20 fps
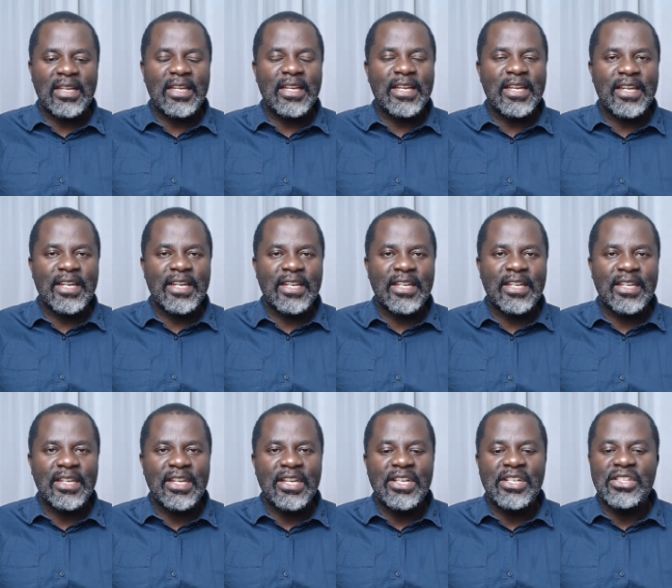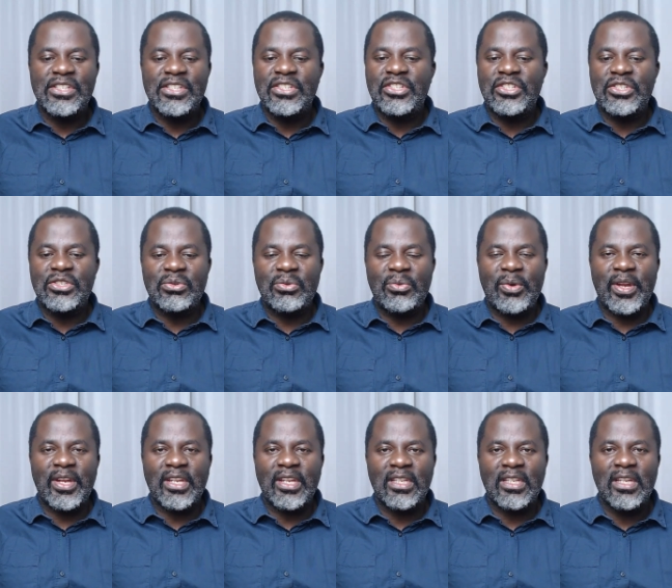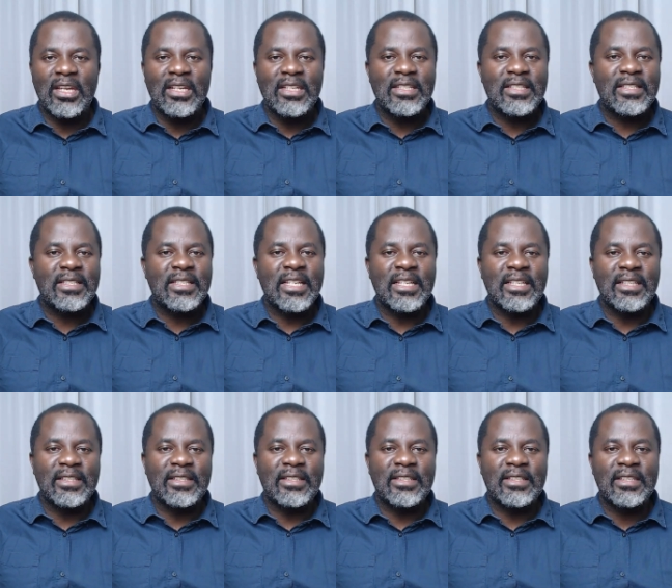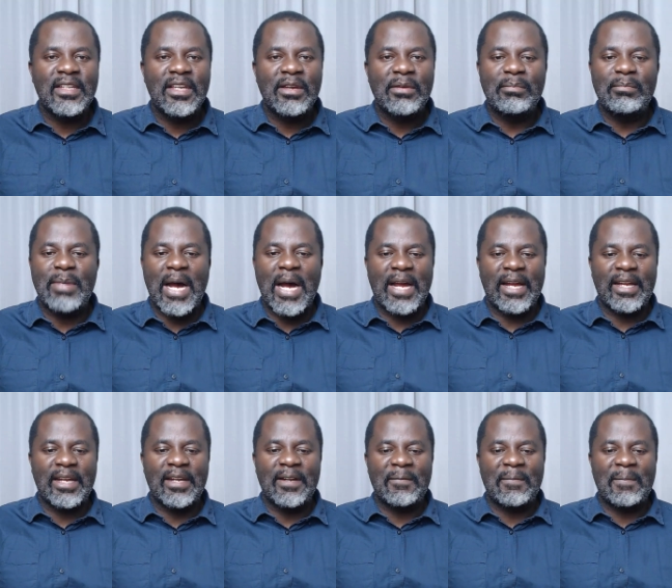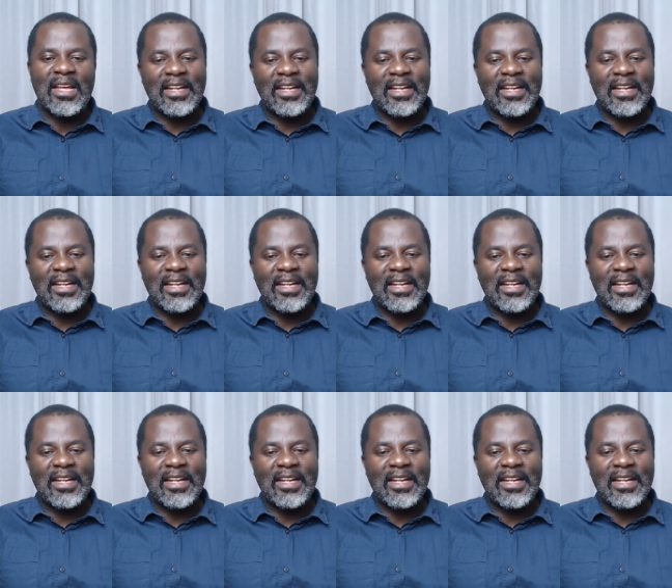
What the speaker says: in, during, since, by.